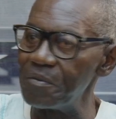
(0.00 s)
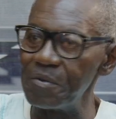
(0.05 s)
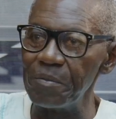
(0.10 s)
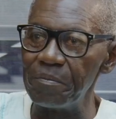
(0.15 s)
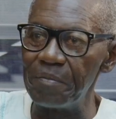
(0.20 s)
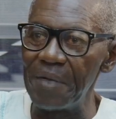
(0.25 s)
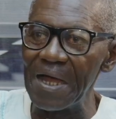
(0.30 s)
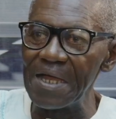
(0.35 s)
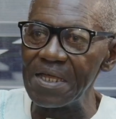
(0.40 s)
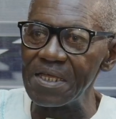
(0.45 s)
a
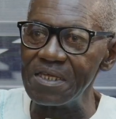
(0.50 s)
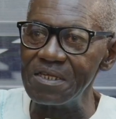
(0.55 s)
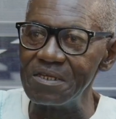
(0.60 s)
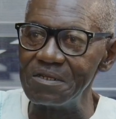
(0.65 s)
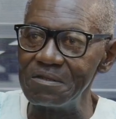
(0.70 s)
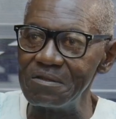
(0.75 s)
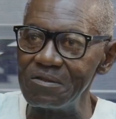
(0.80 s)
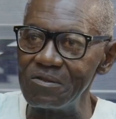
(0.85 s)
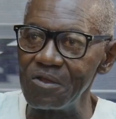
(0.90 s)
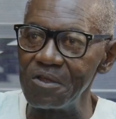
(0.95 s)
bank
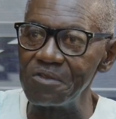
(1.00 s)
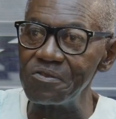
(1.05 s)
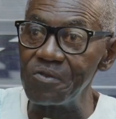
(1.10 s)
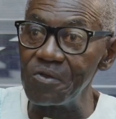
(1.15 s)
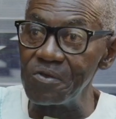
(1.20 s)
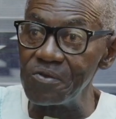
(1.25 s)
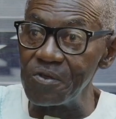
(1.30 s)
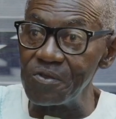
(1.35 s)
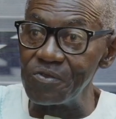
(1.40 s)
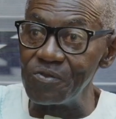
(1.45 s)
in
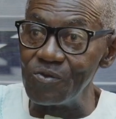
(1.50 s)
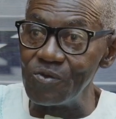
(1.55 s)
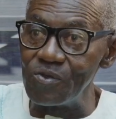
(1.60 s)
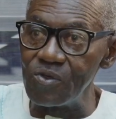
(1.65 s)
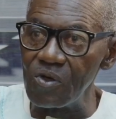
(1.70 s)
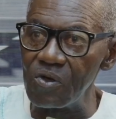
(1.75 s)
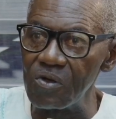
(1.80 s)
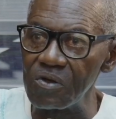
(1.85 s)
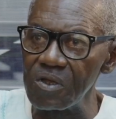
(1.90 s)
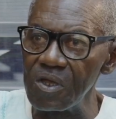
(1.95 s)
London or New
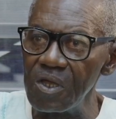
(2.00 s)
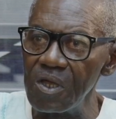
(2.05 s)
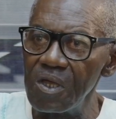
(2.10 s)
York,